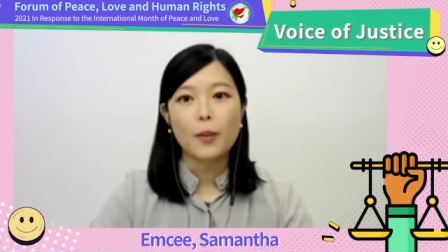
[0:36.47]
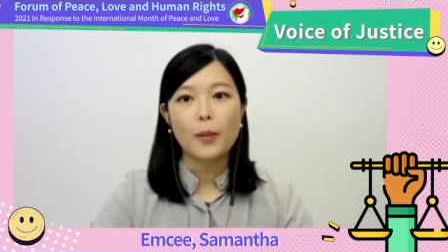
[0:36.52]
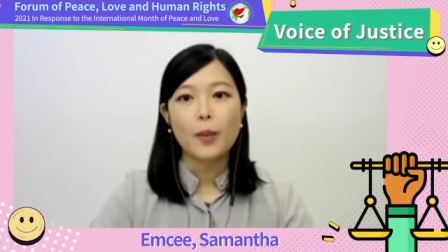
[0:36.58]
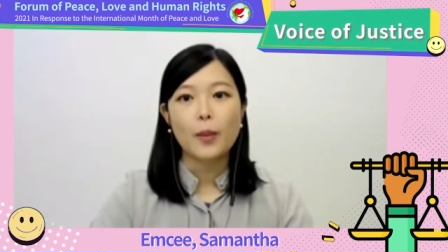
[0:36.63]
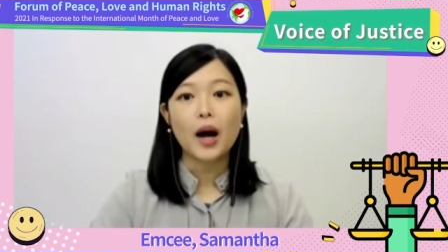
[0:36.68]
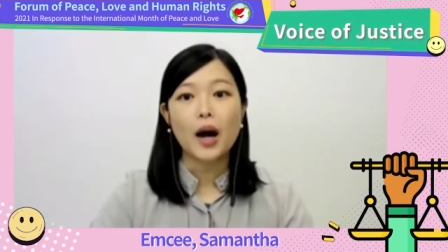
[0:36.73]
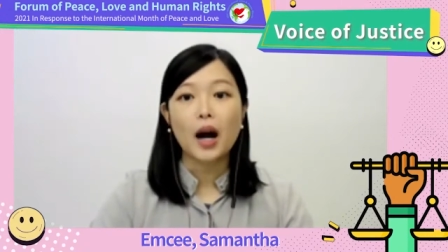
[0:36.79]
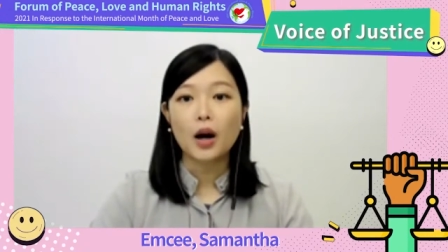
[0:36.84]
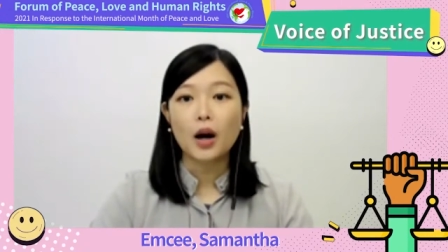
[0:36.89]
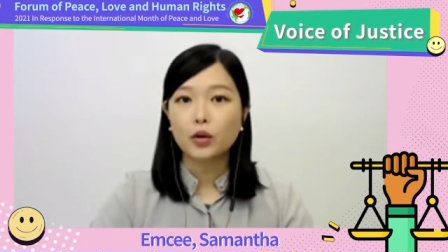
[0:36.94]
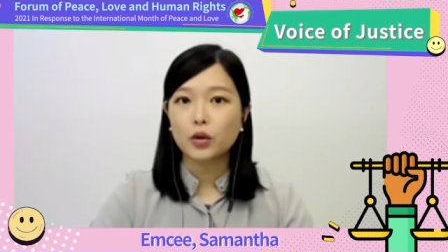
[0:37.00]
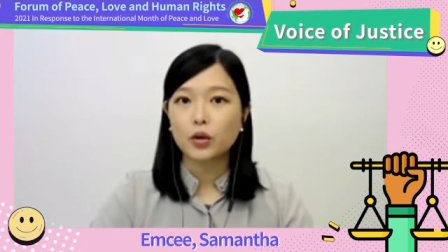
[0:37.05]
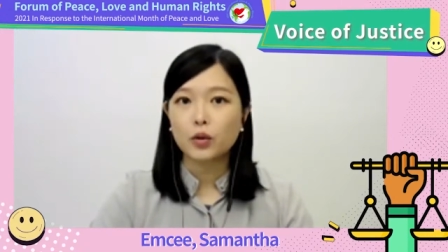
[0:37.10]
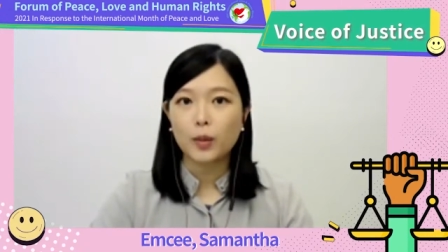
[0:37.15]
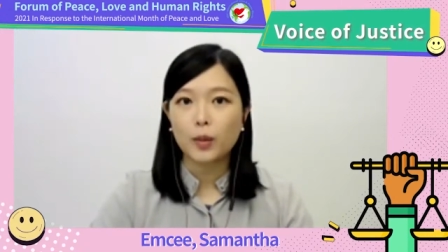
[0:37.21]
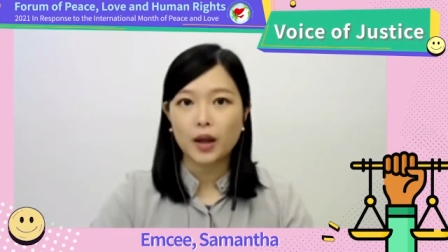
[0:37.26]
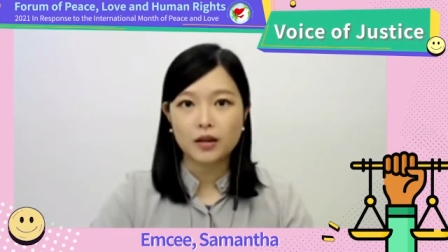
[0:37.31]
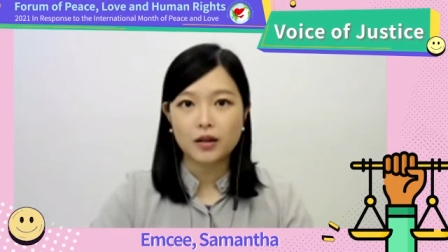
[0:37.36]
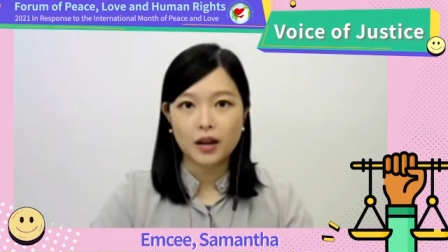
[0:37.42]
But how to
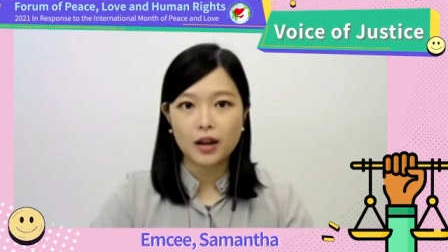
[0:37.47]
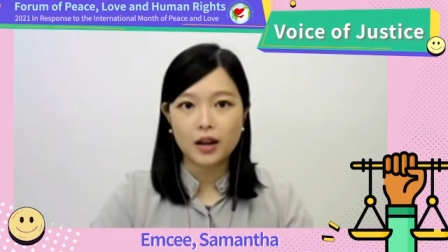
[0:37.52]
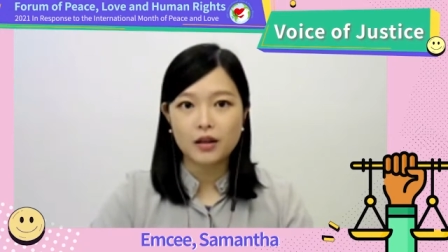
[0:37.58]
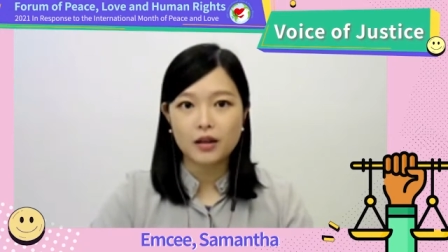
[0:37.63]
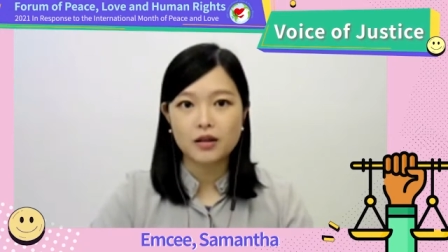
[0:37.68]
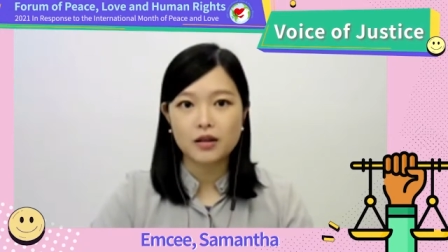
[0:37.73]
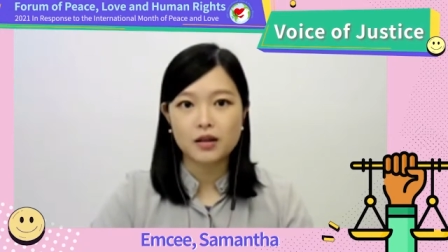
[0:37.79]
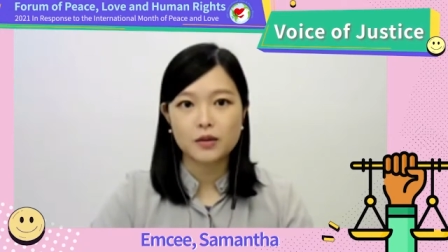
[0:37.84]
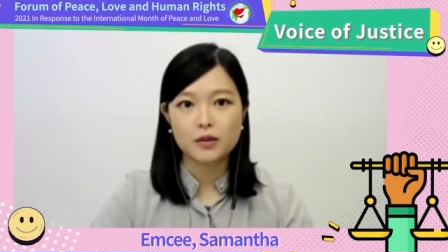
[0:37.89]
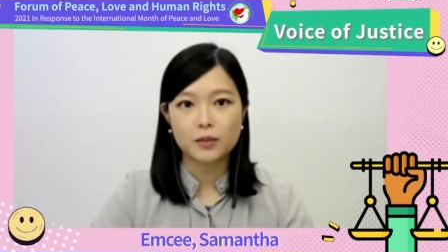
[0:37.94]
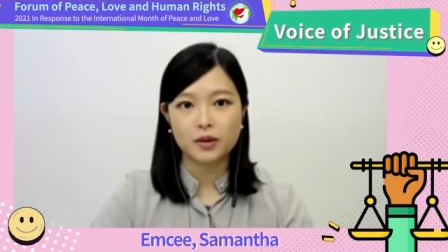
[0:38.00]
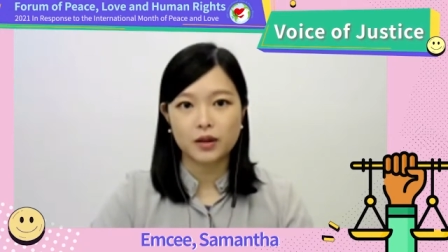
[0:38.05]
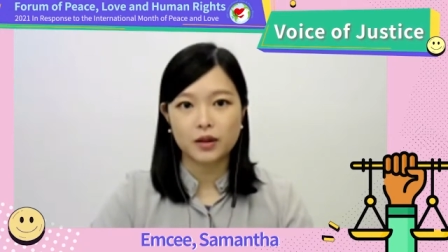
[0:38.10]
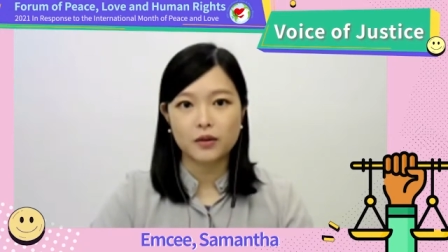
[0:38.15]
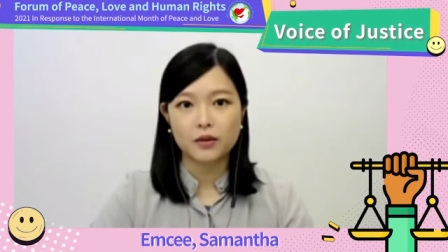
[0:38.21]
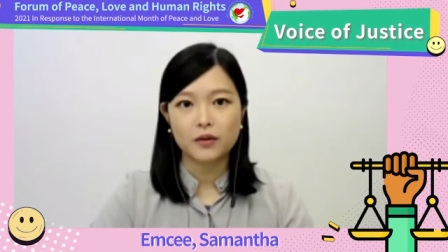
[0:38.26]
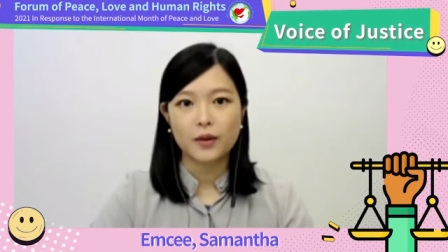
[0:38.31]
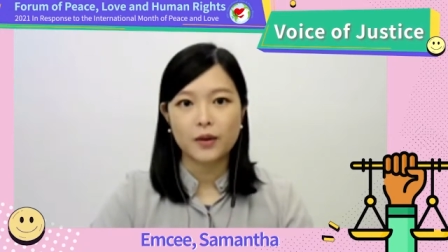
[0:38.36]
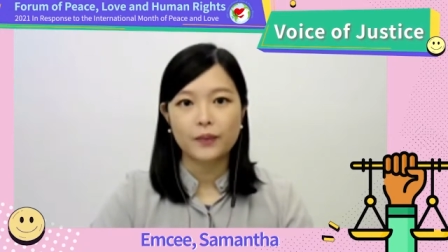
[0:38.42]
maintain this belief?